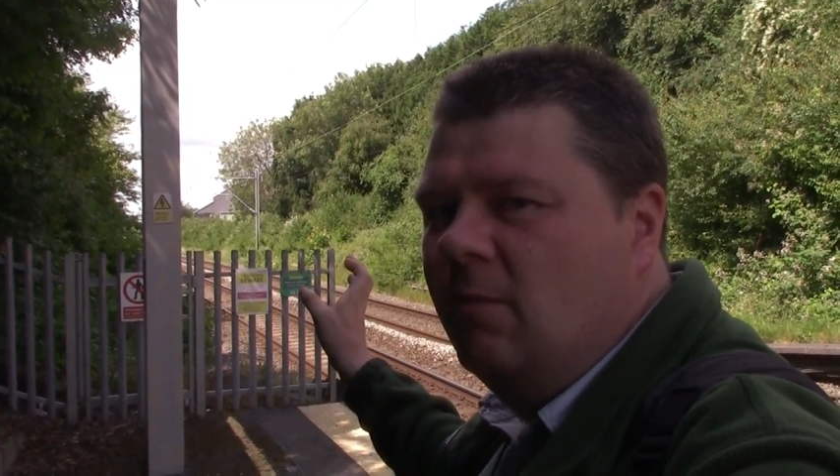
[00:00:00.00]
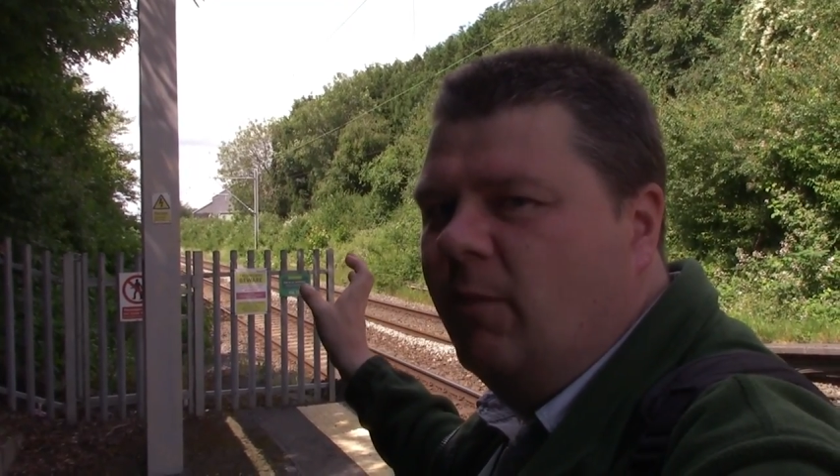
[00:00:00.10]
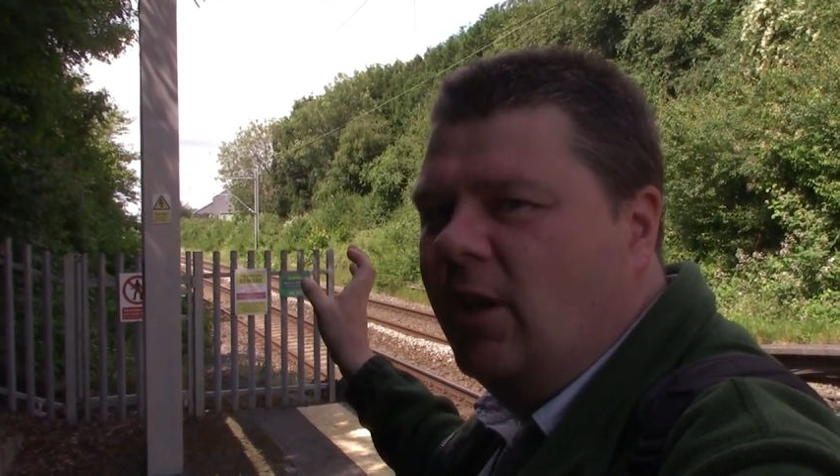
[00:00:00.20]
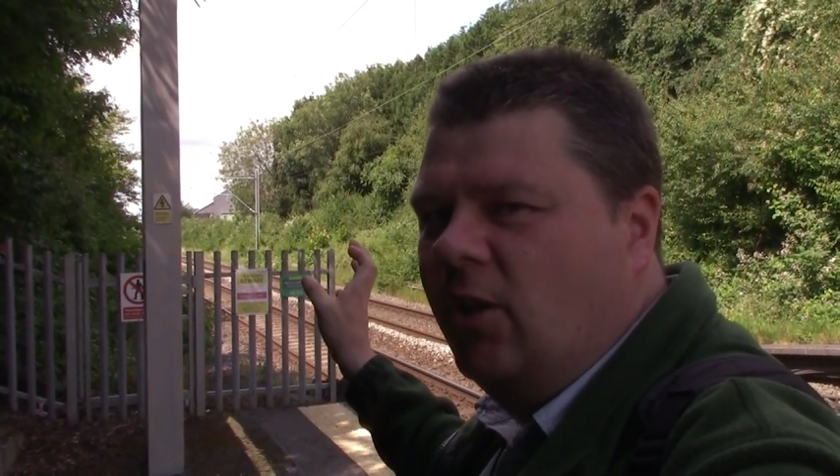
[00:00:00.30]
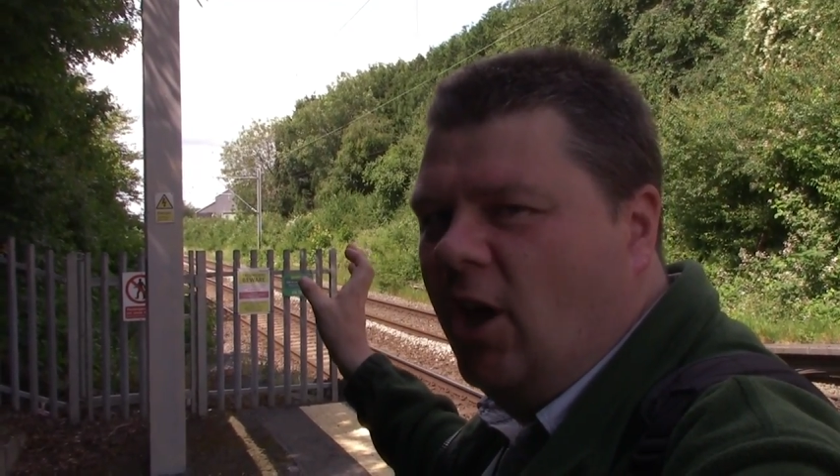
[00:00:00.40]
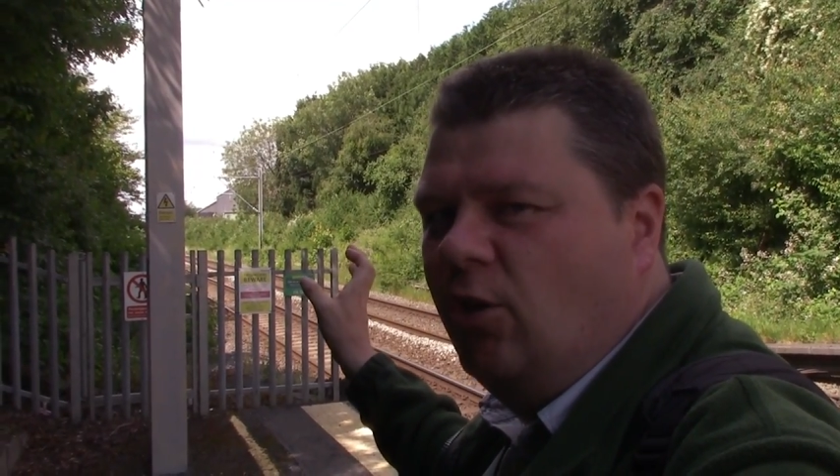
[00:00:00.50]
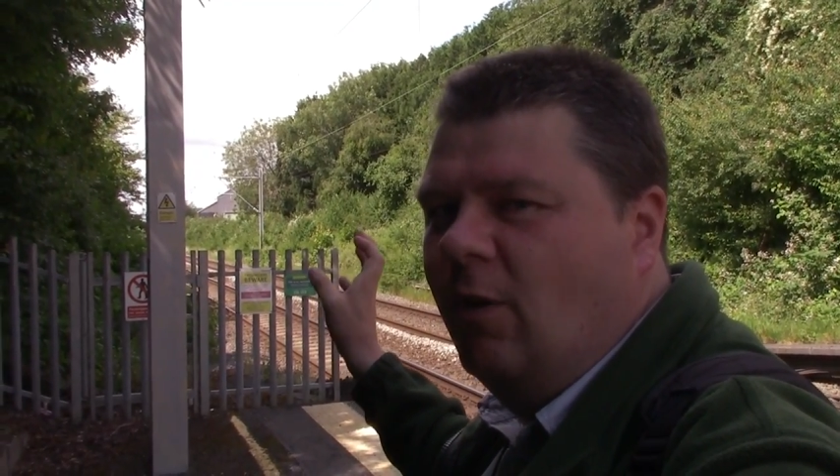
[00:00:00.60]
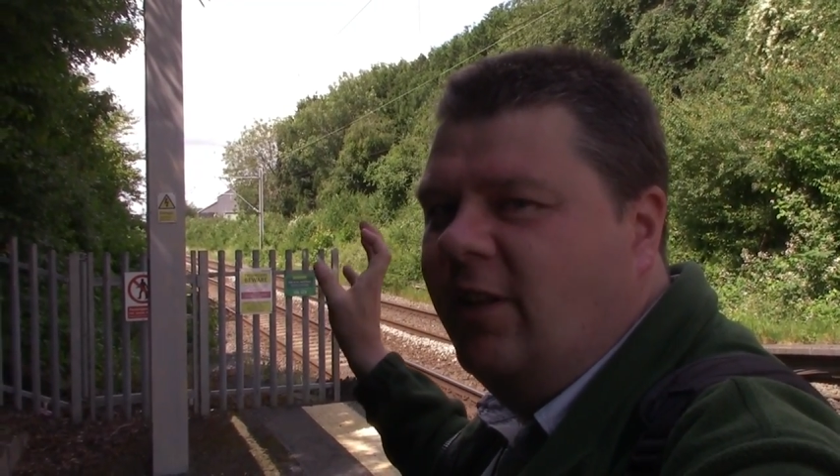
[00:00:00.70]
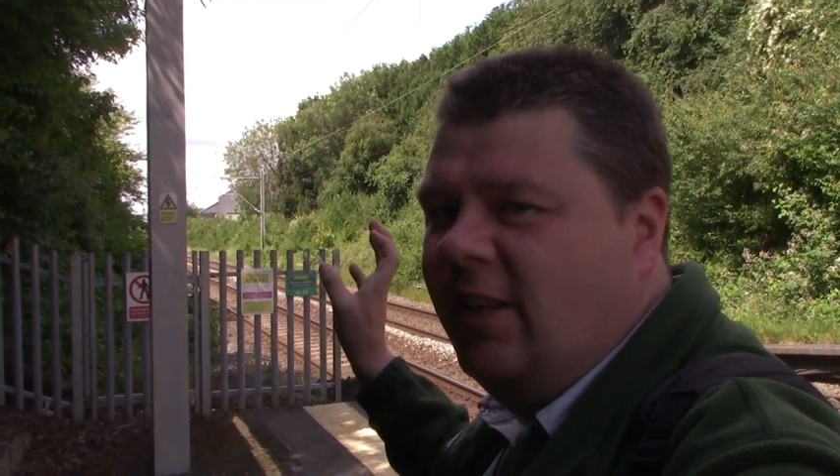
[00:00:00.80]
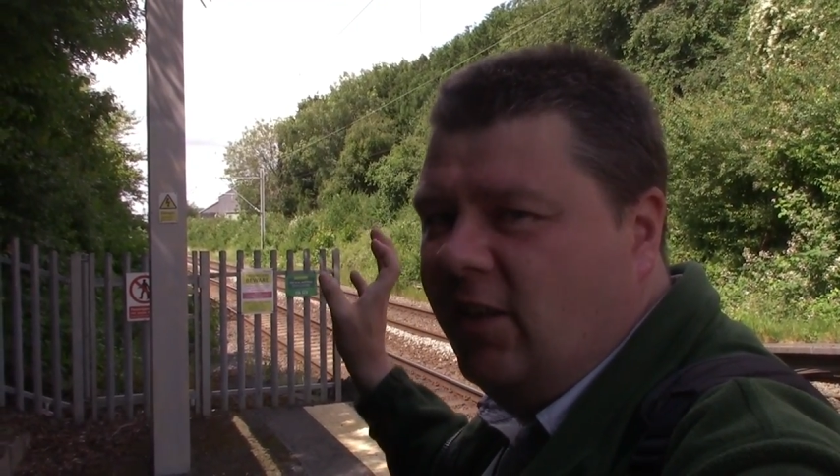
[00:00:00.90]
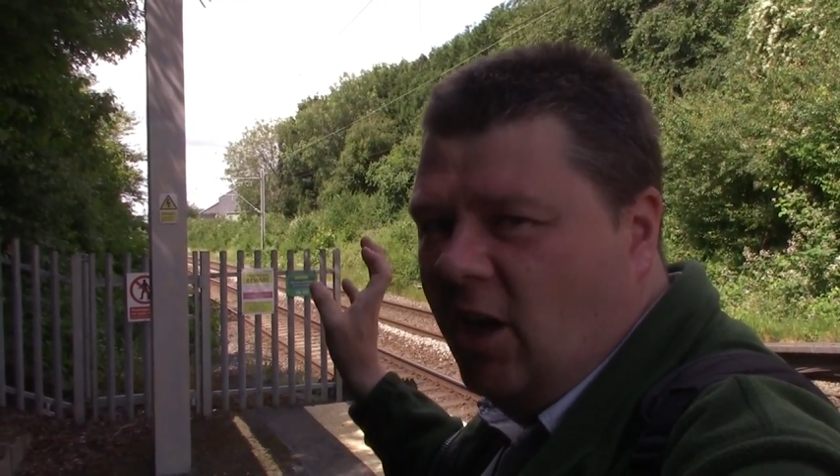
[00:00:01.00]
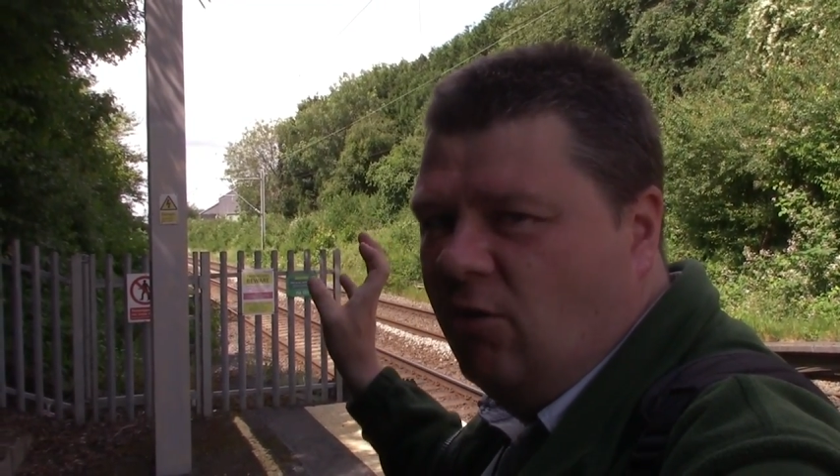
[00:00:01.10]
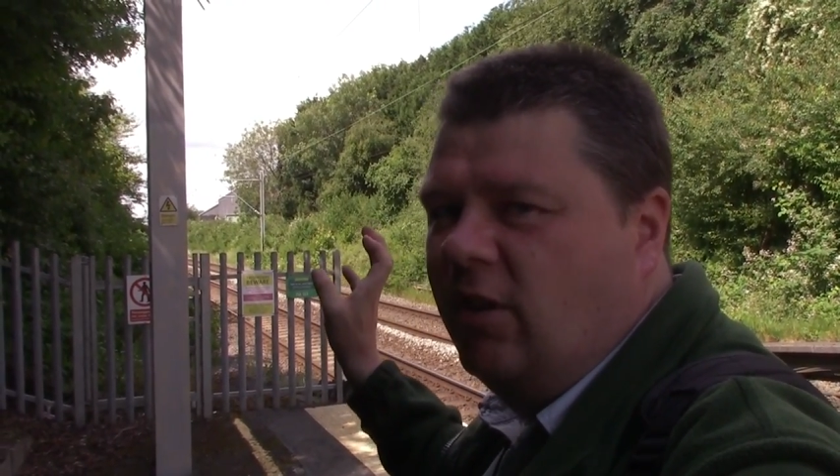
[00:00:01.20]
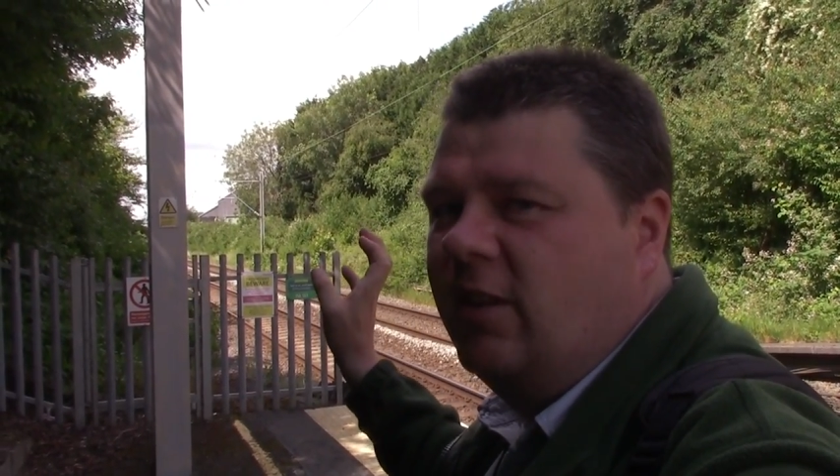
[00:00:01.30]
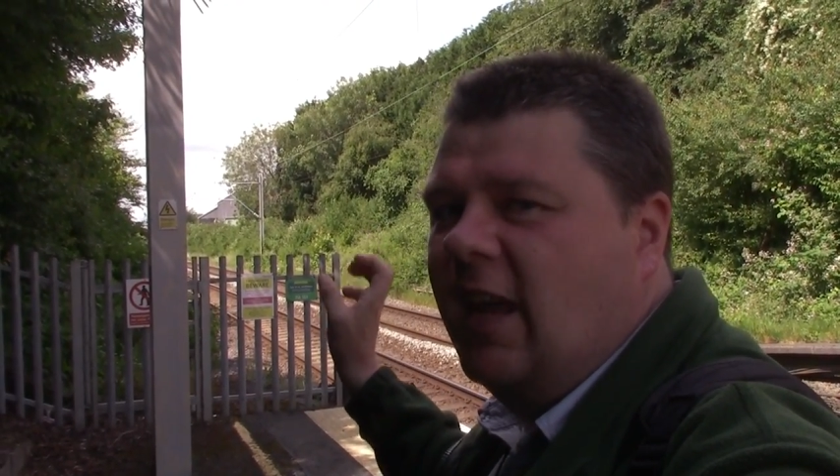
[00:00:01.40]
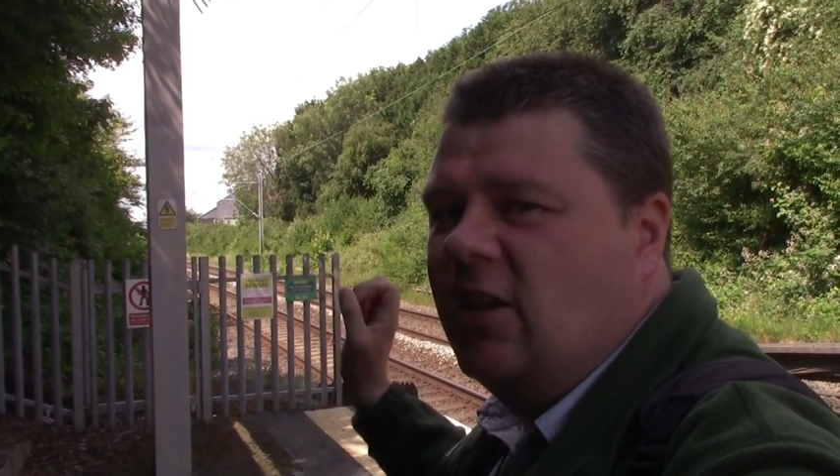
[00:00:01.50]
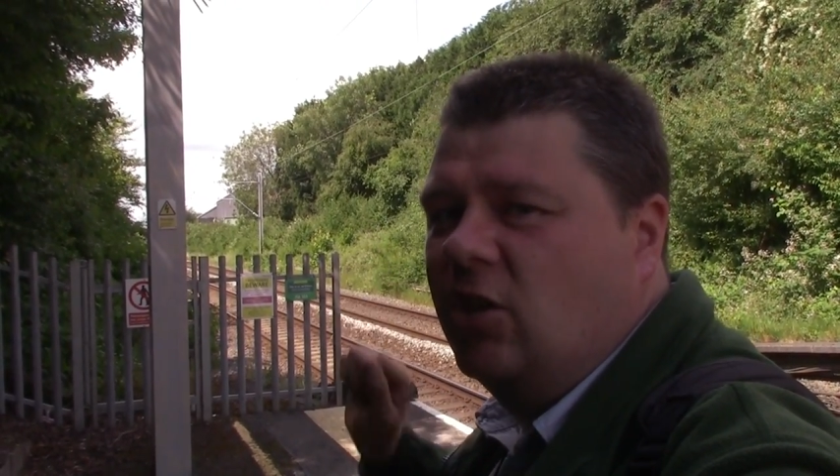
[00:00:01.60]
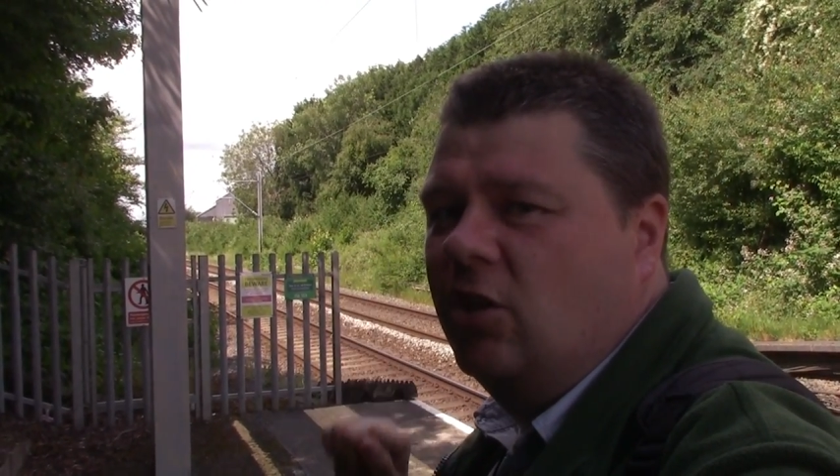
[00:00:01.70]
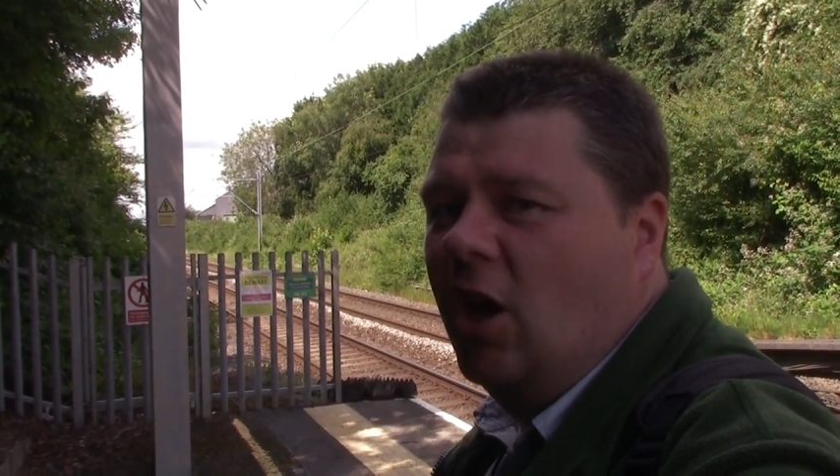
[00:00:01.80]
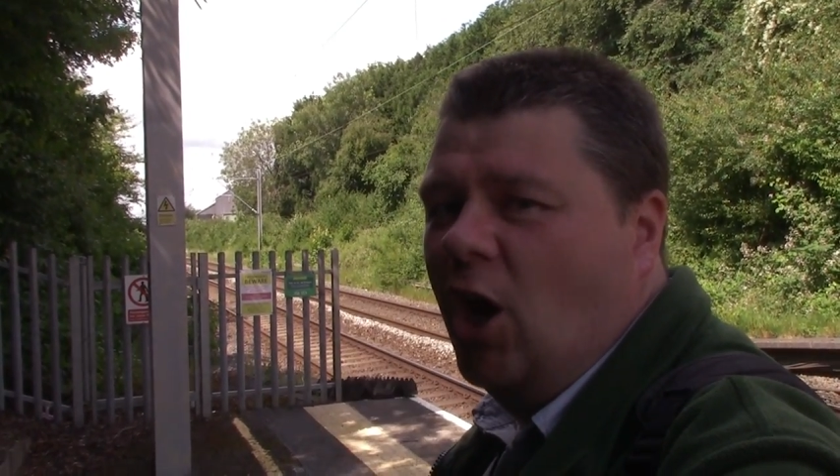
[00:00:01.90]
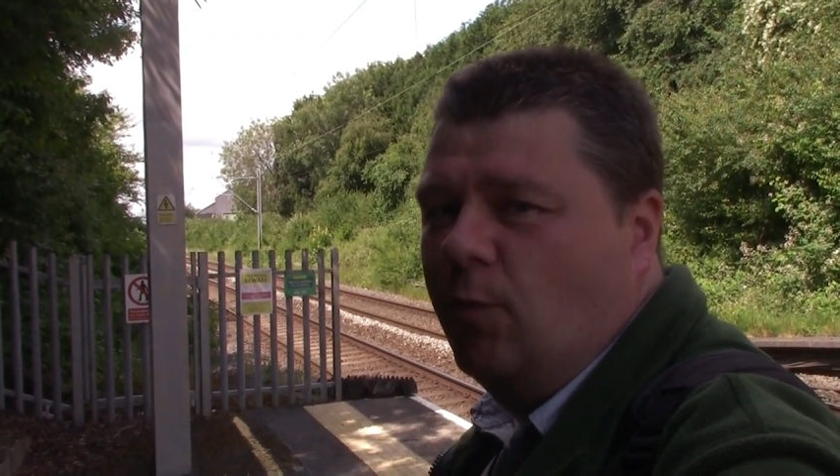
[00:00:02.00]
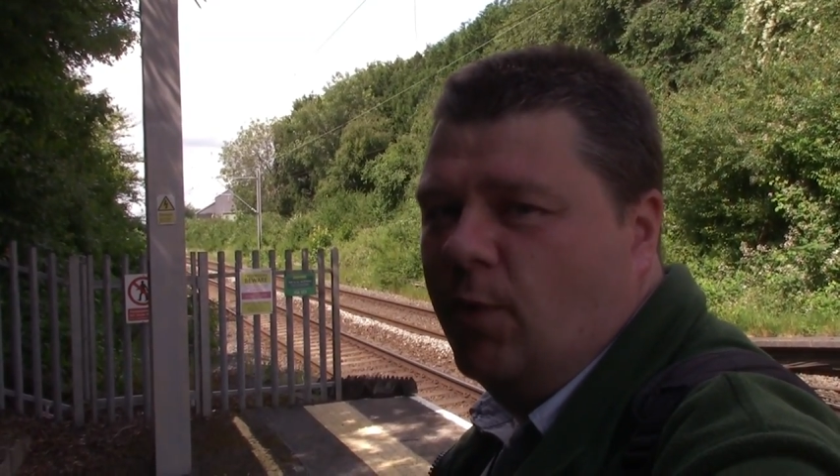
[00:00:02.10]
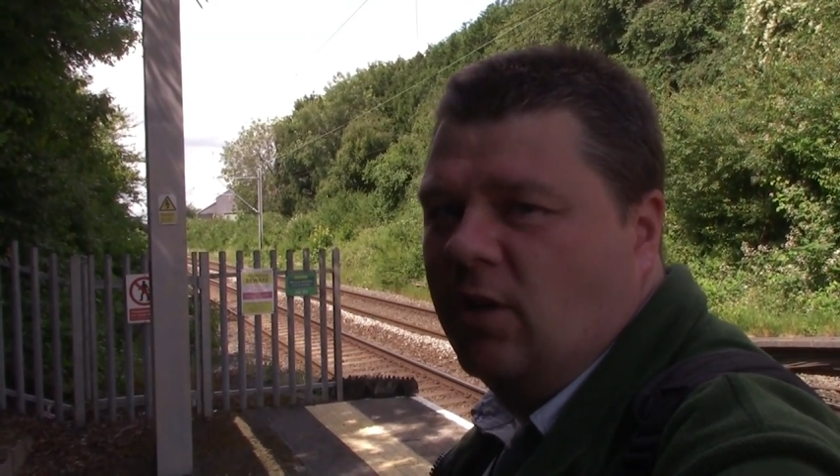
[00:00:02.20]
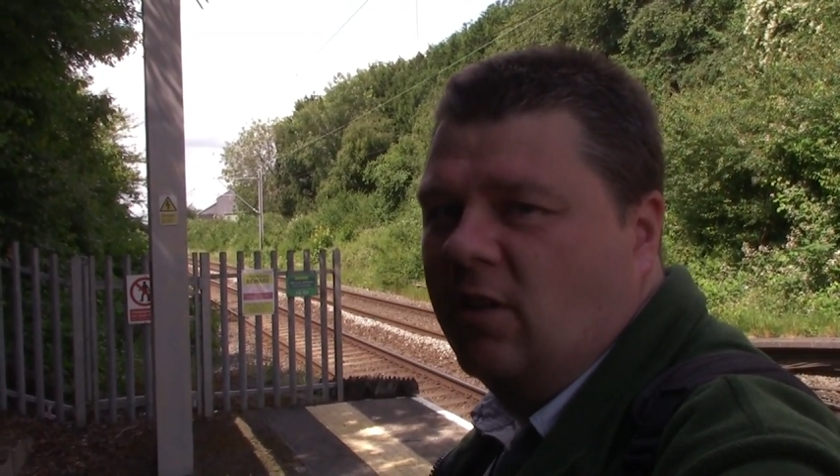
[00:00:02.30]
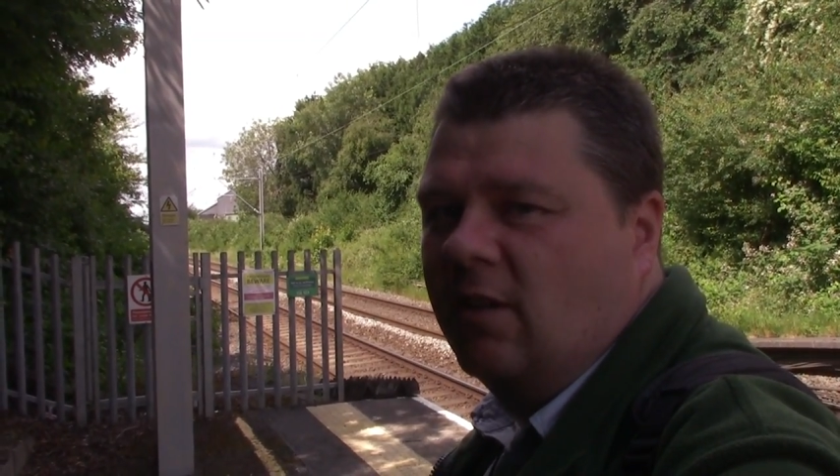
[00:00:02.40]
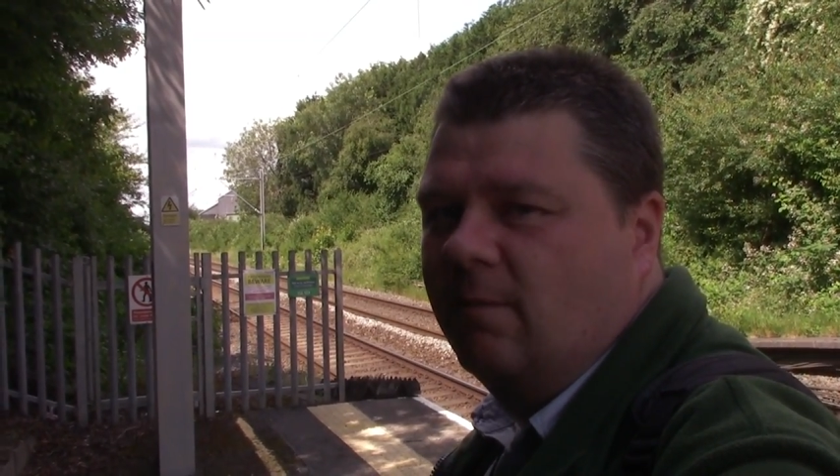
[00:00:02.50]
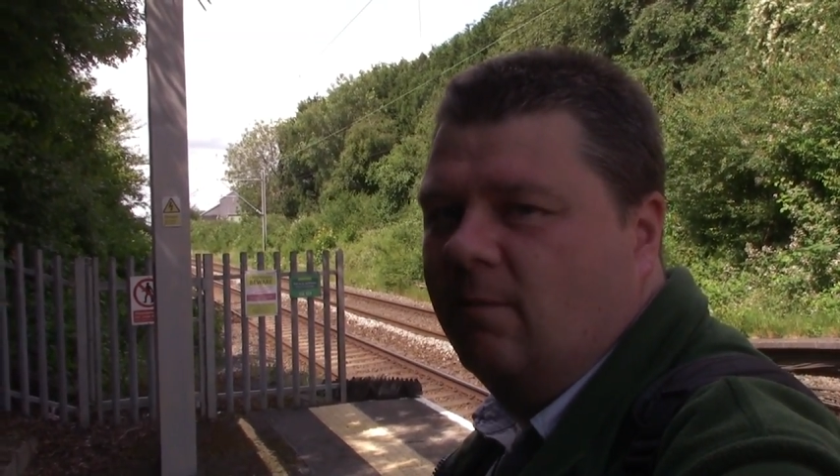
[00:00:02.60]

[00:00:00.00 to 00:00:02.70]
but it closed when this Coseley station opened.